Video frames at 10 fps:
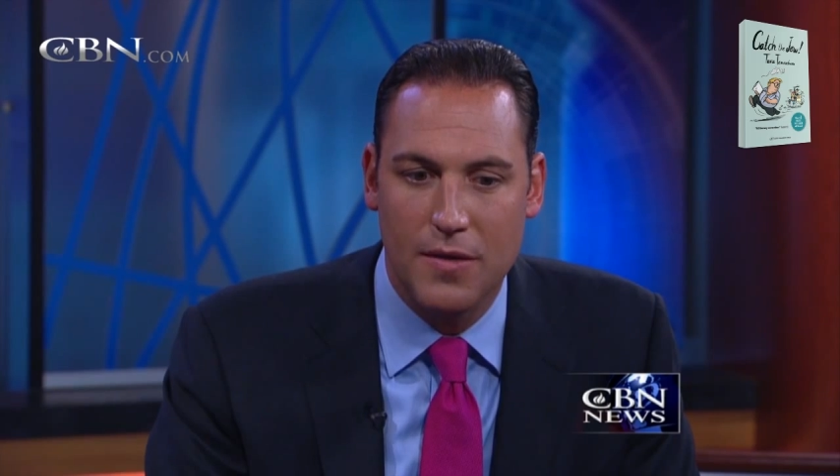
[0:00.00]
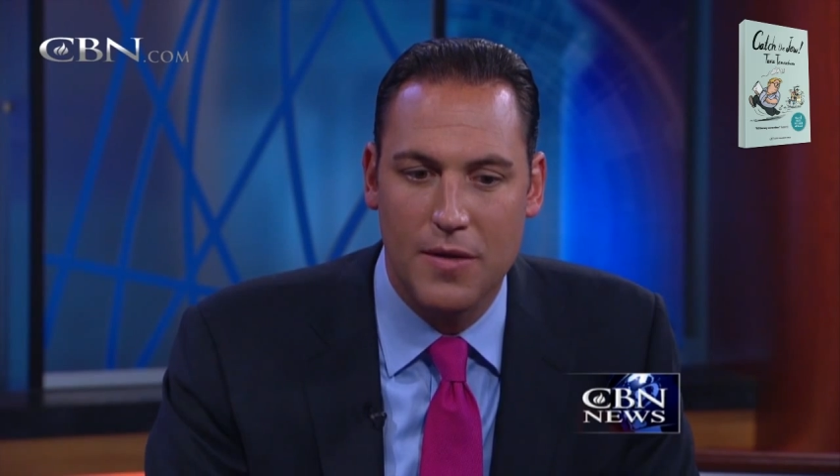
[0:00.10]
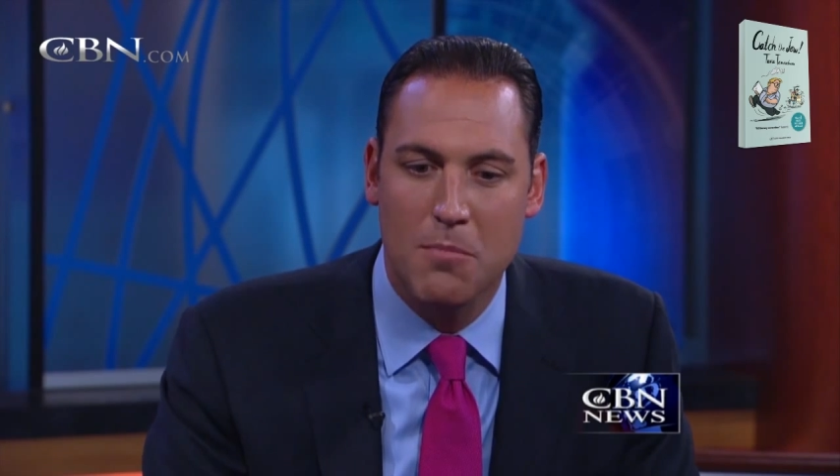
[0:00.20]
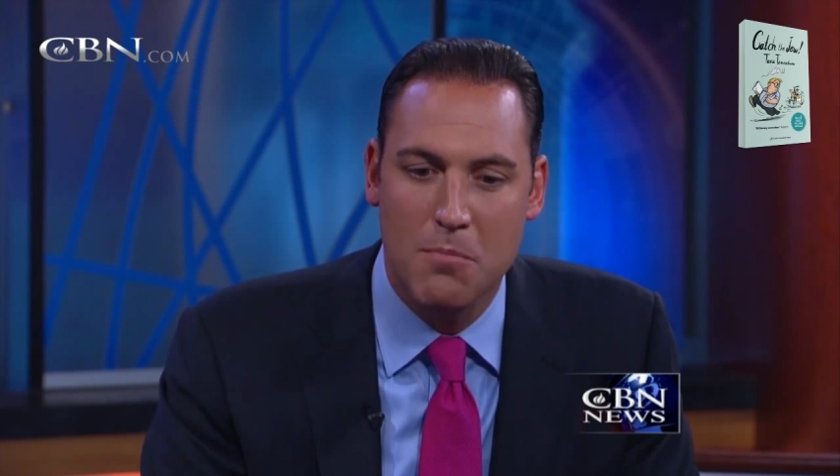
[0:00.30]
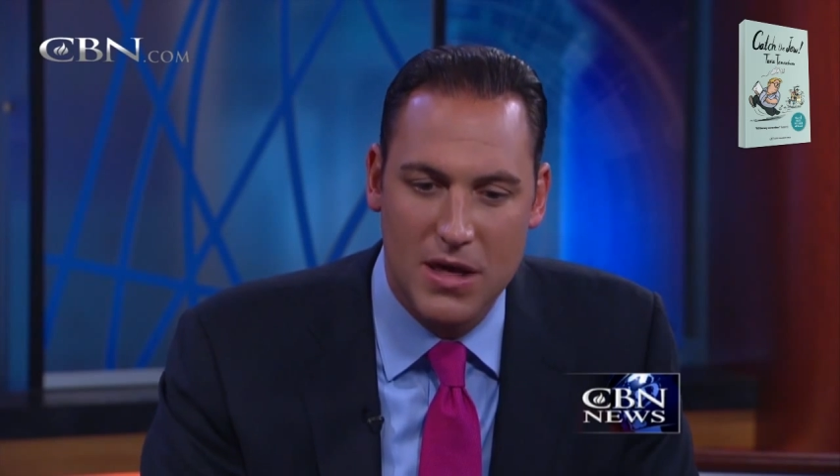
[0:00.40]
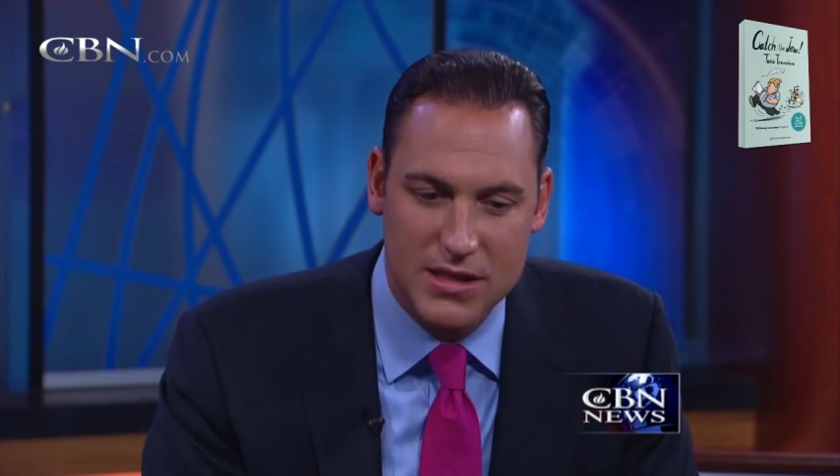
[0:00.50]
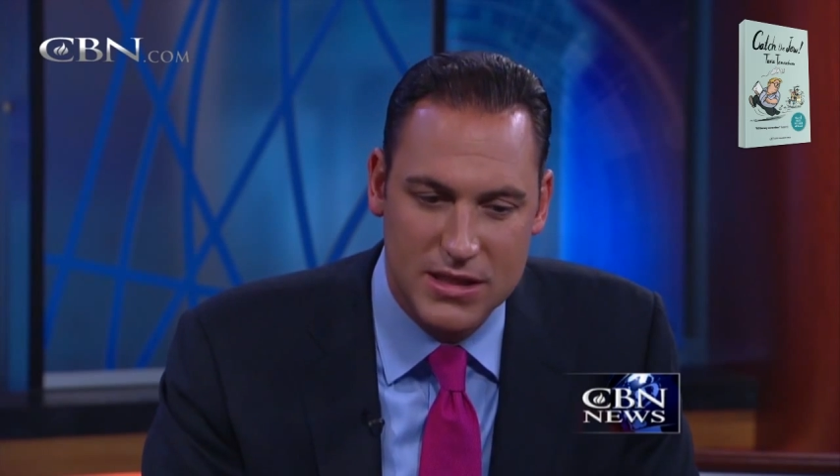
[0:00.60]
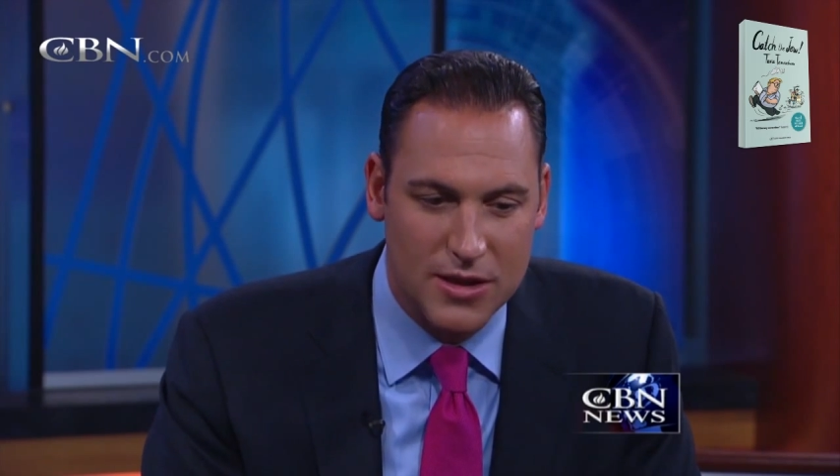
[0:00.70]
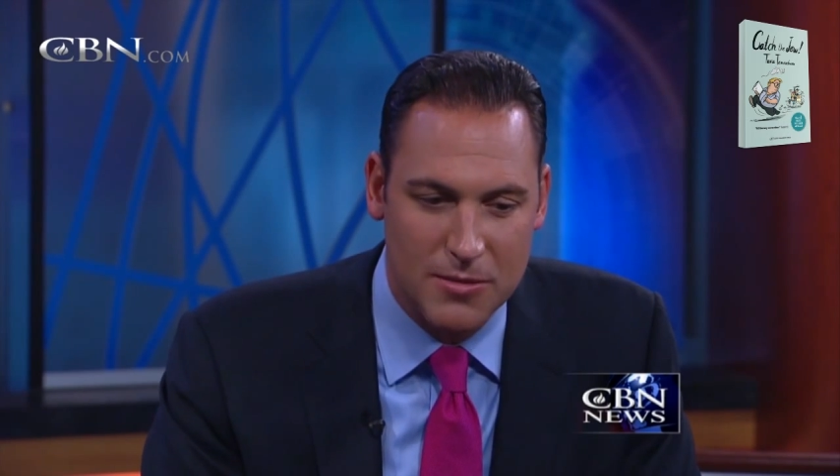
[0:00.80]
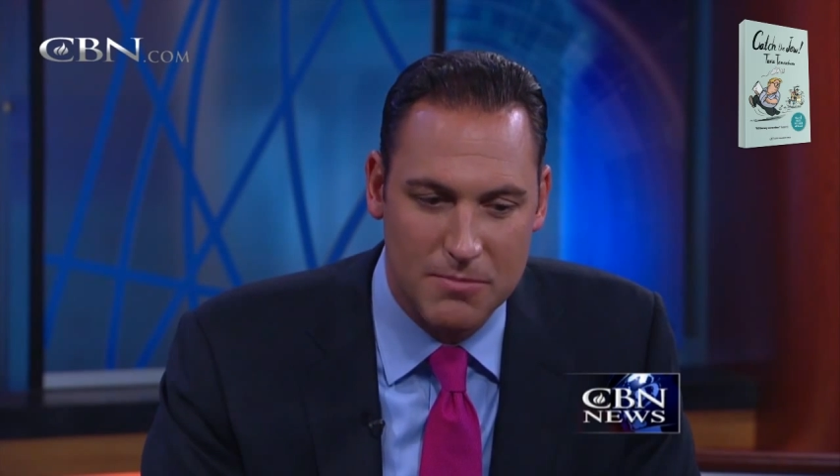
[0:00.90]

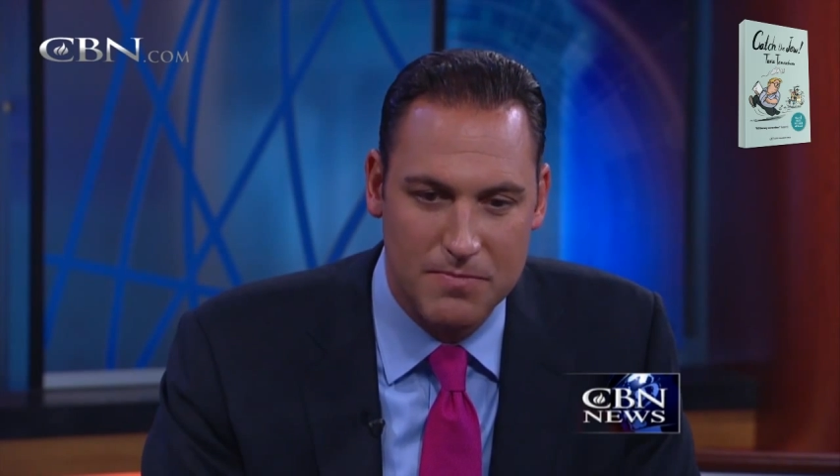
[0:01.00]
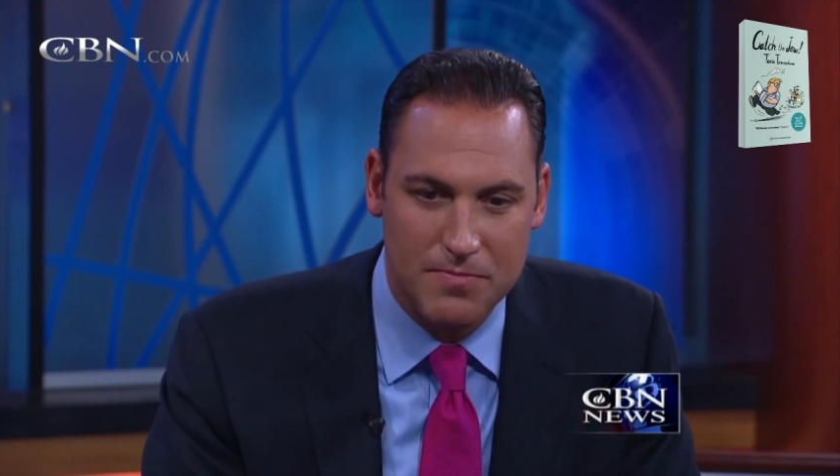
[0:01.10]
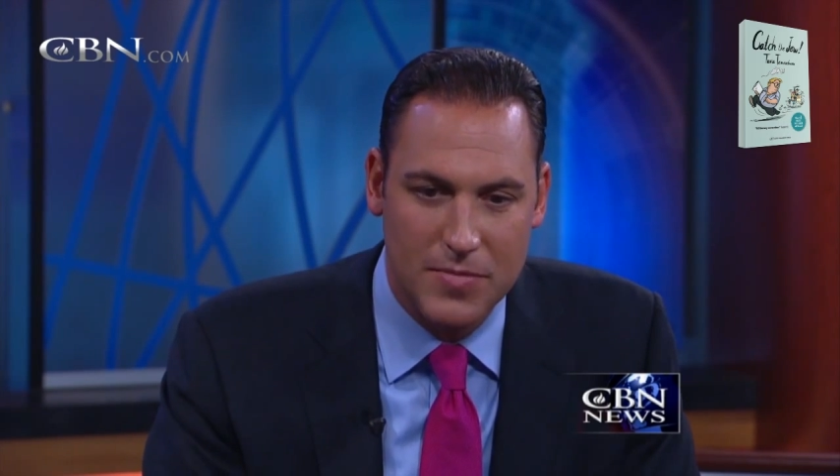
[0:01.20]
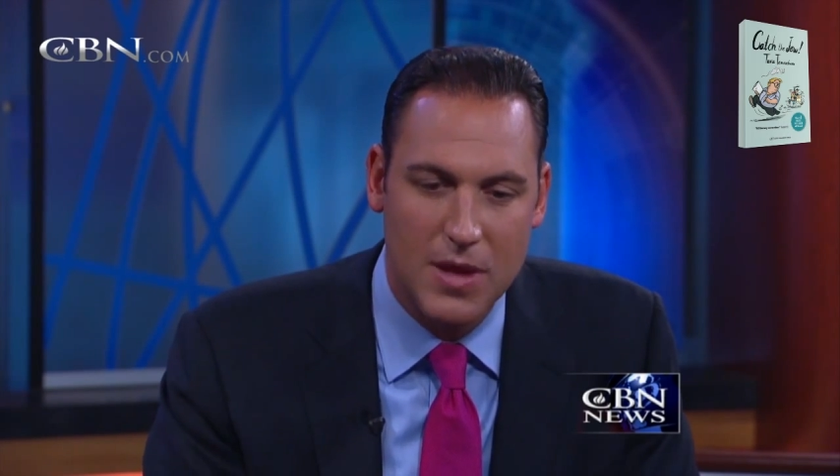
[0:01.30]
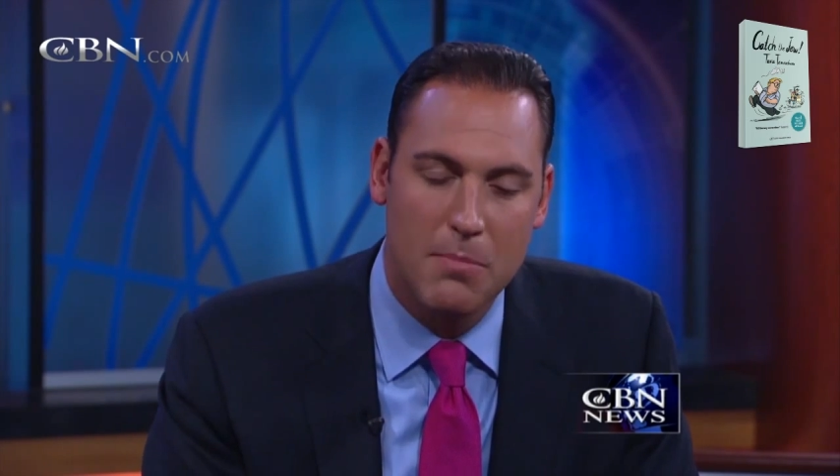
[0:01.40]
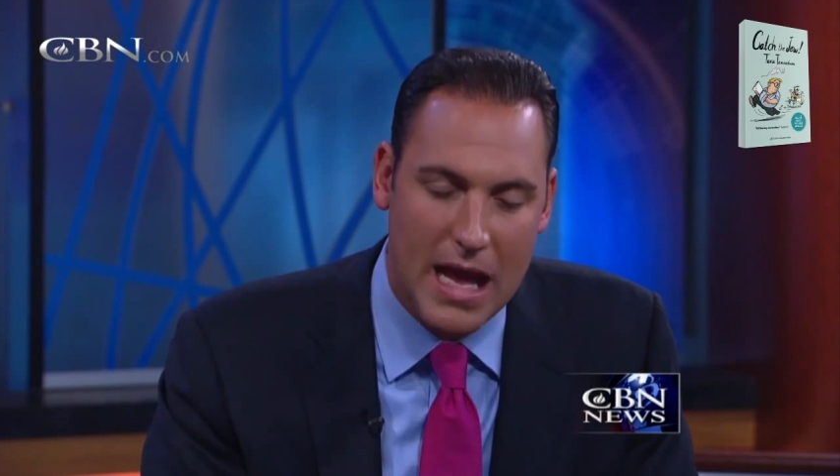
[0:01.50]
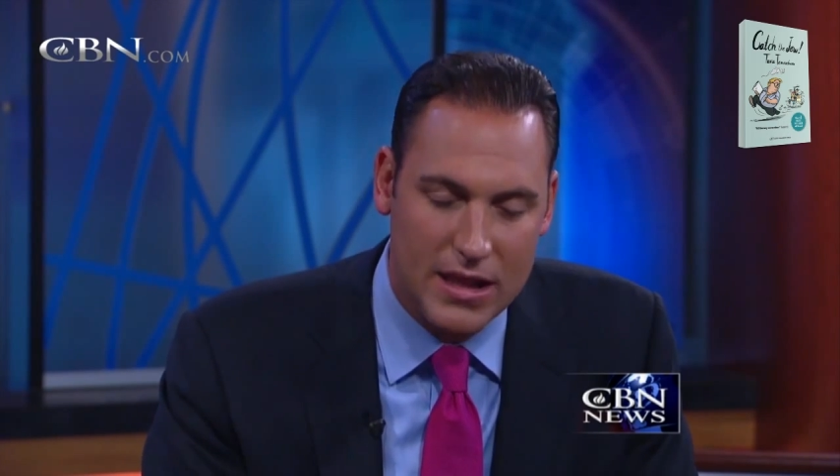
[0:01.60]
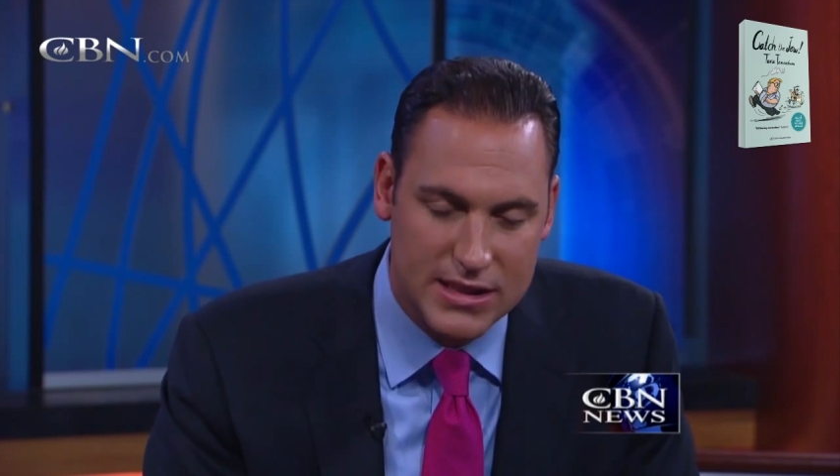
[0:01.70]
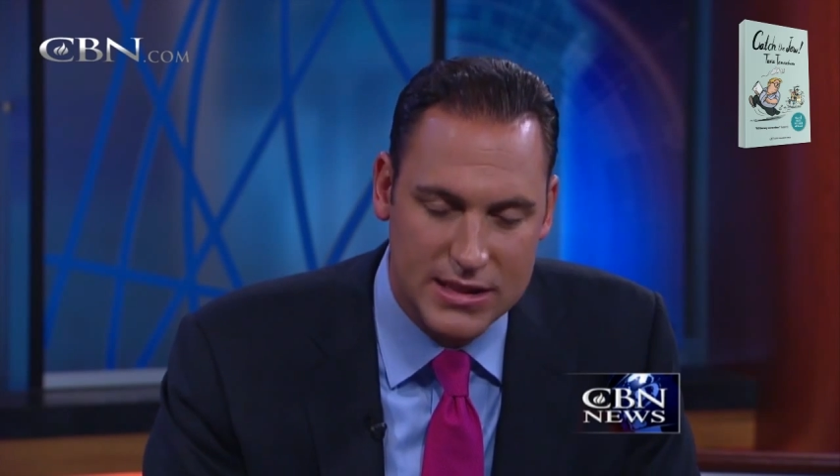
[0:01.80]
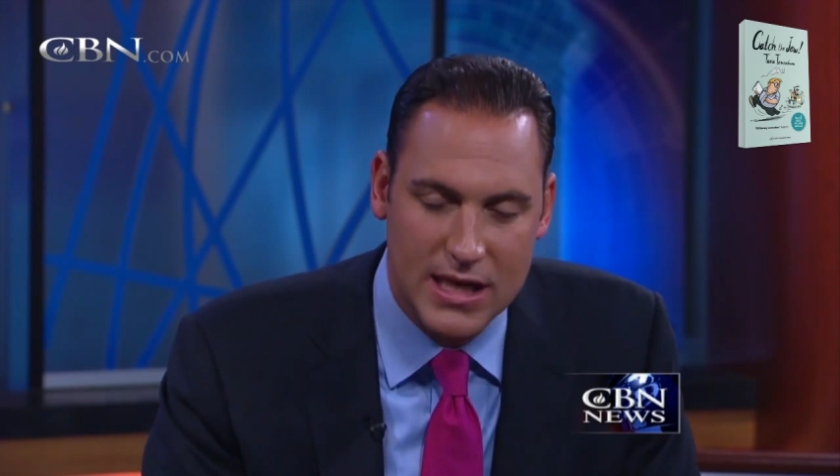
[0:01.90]

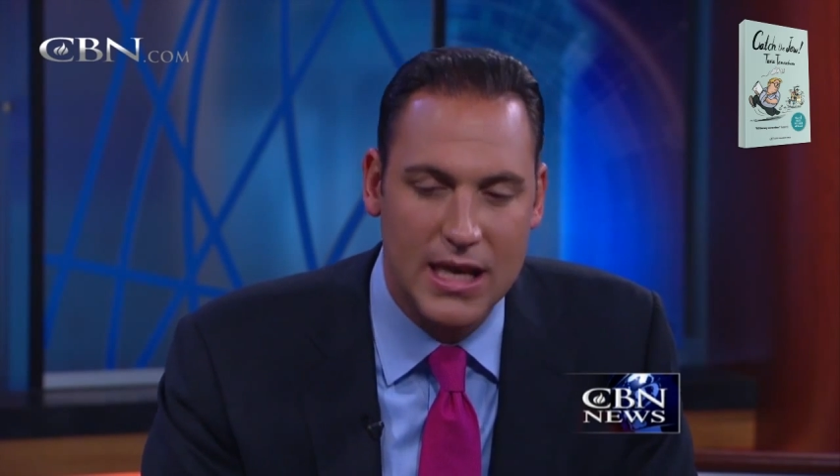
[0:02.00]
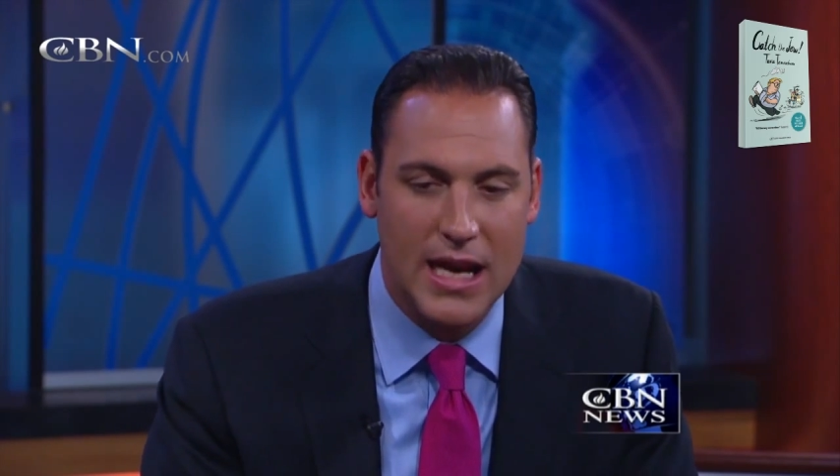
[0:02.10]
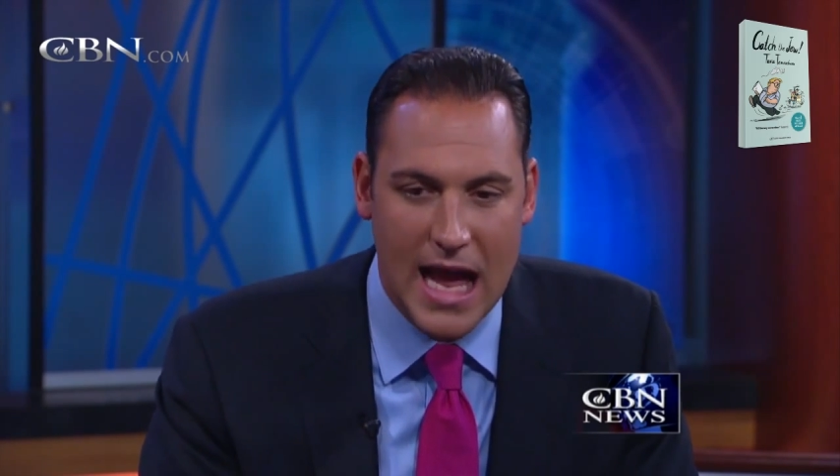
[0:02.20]
Muslim-Palestinian